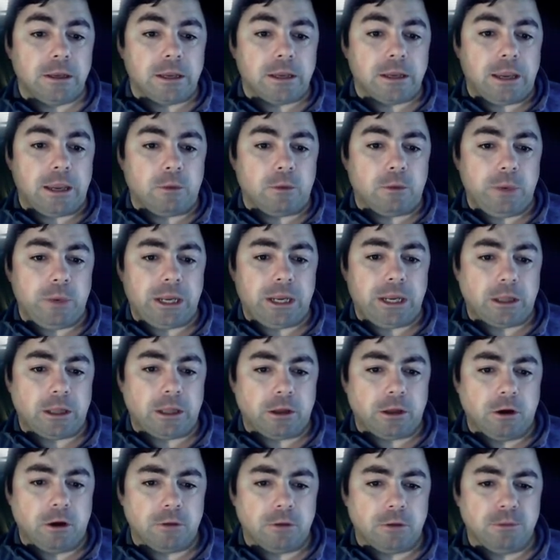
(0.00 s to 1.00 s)
can we
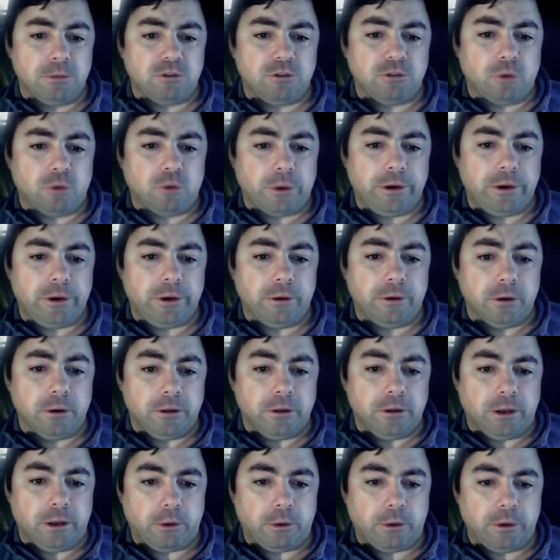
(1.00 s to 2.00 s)
click on Missouri here?
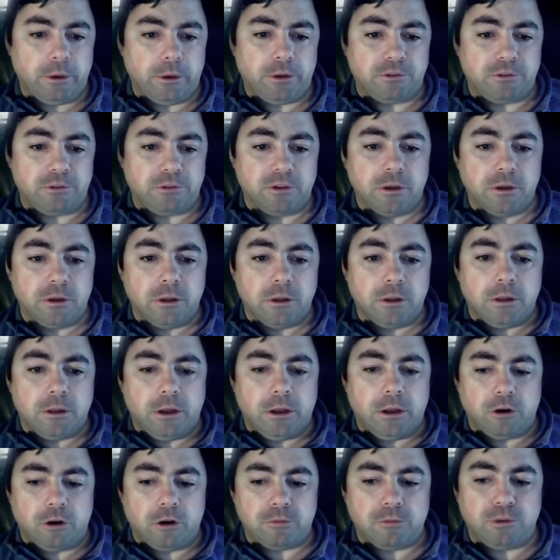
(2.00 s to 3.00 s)
There it is.
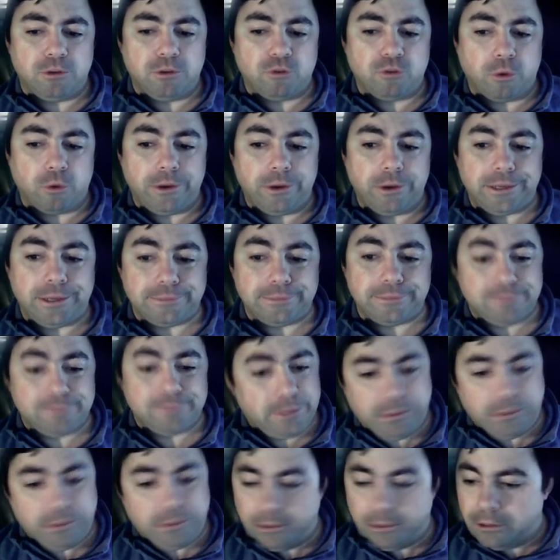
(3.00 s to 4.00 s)
There's Missouri, and
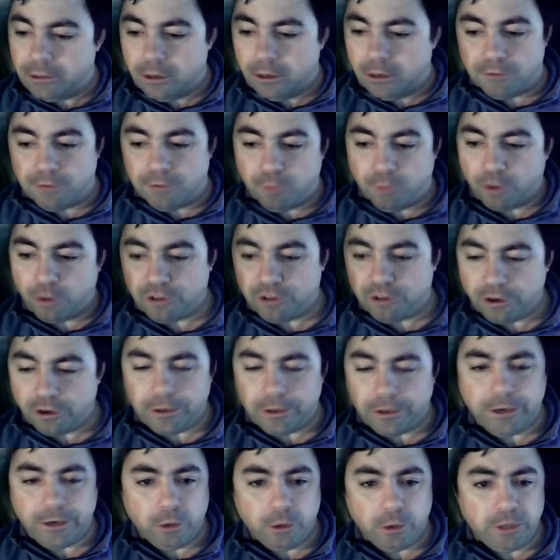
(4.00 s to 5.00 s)

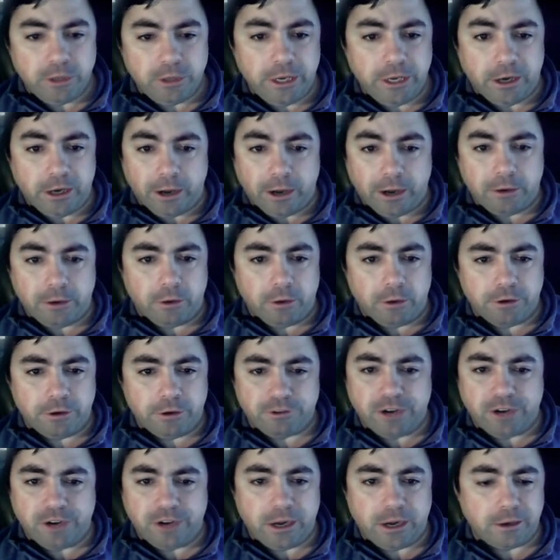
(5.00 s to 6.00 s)
unfortunately, no data. I don't
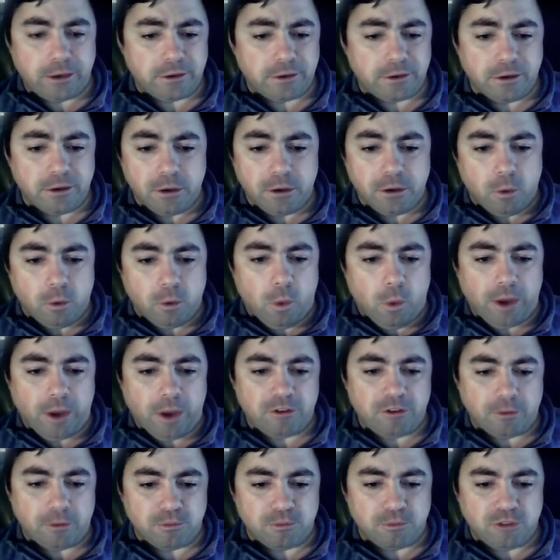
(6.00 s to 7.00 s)
understand why
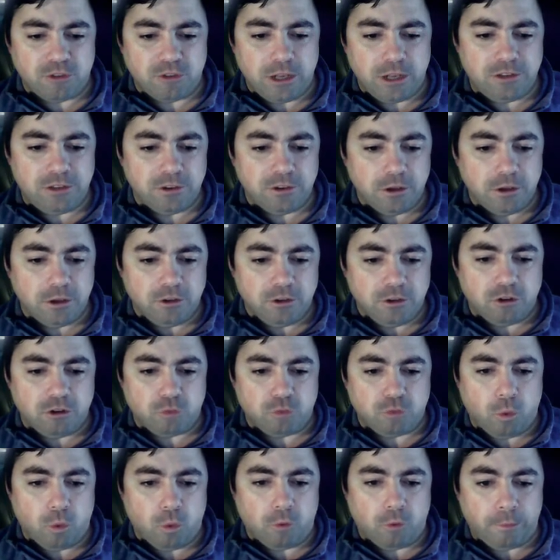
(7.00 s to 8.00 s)
some states
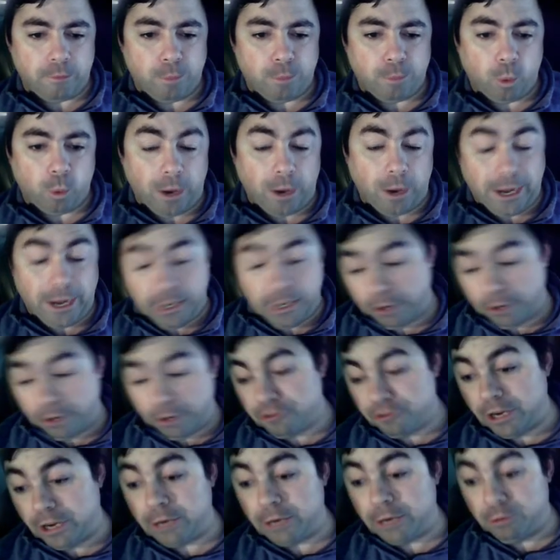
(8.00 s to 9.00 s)
just won't report. I can
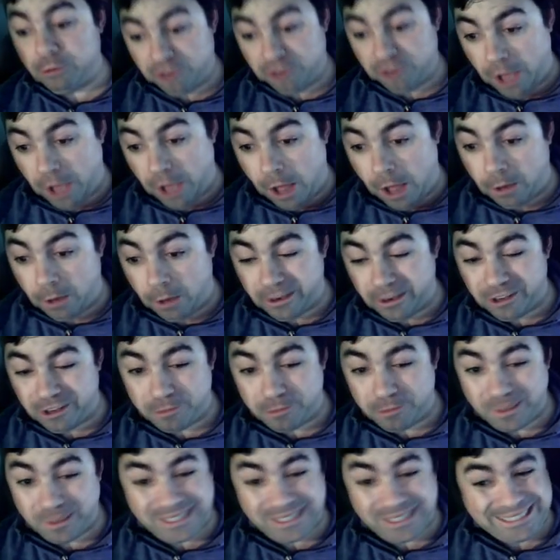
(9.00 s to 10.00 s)
understand it was the
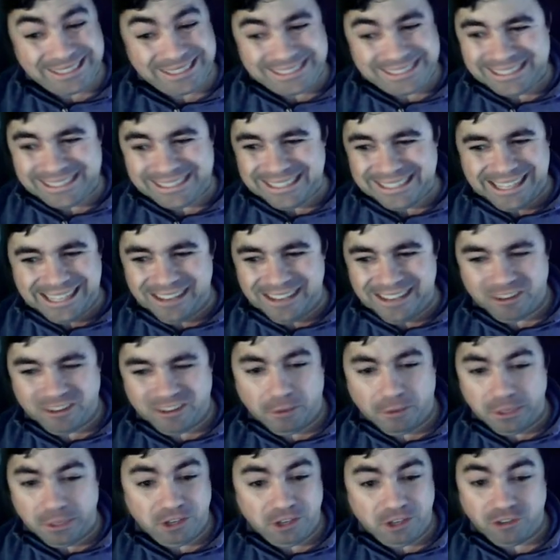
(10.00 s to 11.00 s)
holidays, but uh,
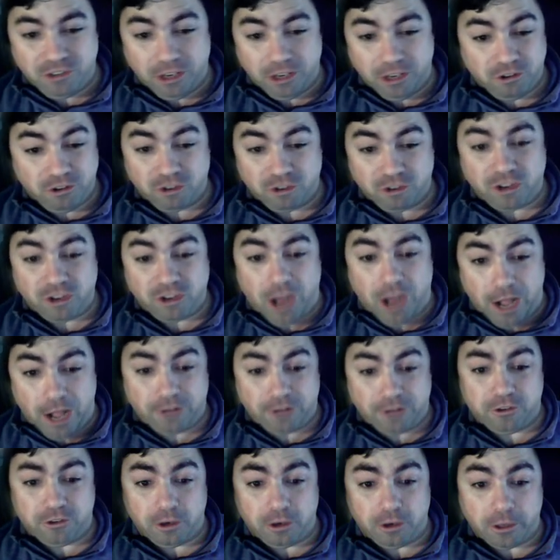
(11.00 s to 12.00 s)
some of these states just
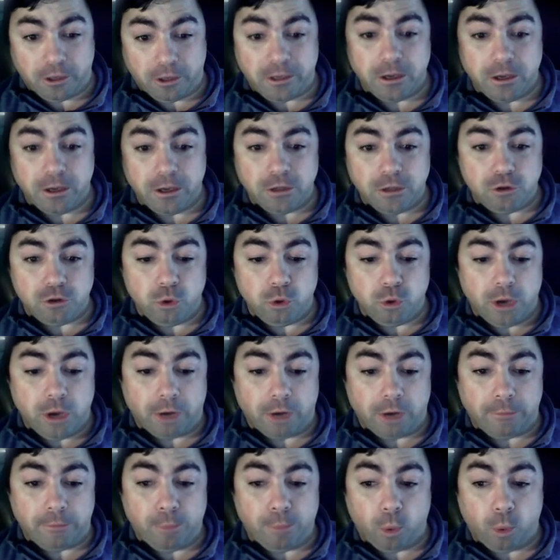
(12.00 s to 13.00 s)
constantly do
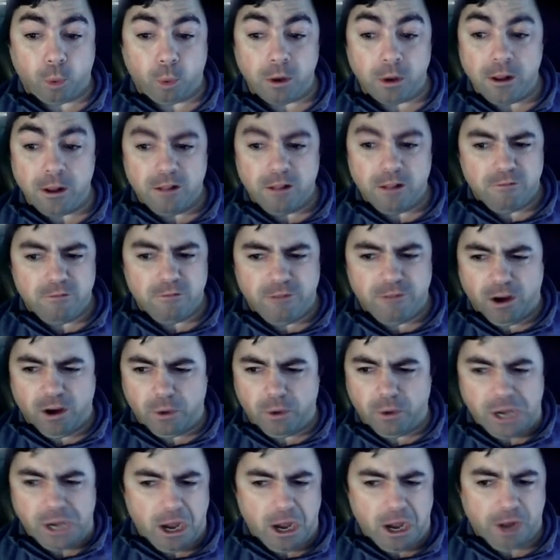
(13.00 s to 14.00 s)
not report.
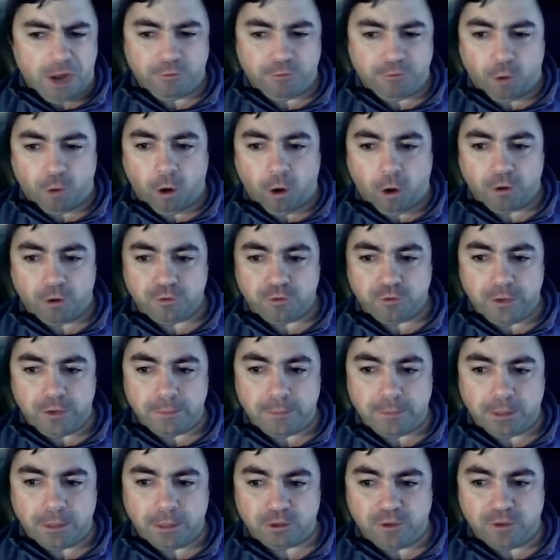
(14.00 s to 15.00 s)
Very high for RSV
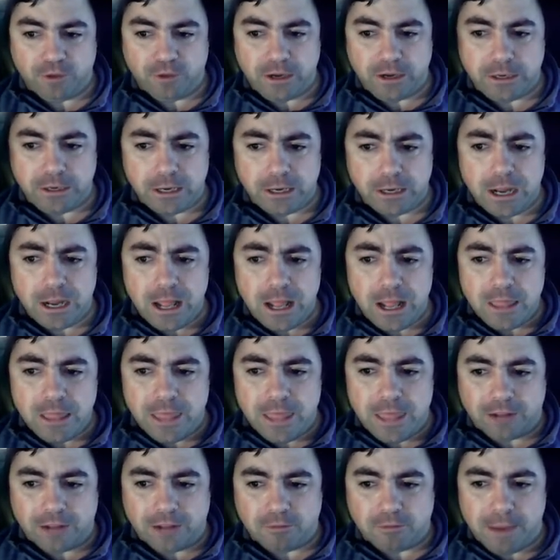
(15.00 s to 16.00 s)
in Pennsylvania.
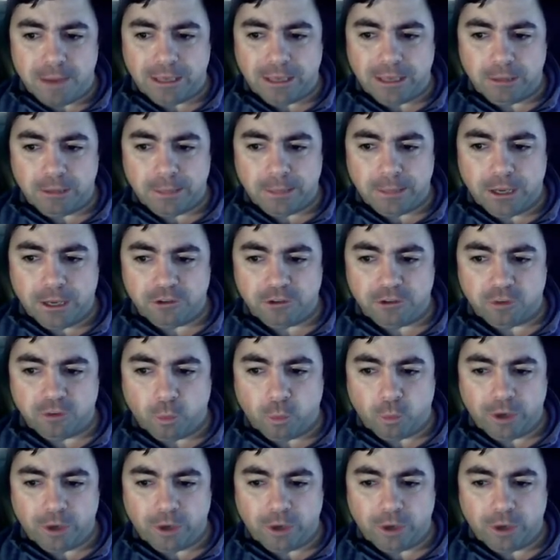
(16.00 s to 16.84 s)
That's mainly because of the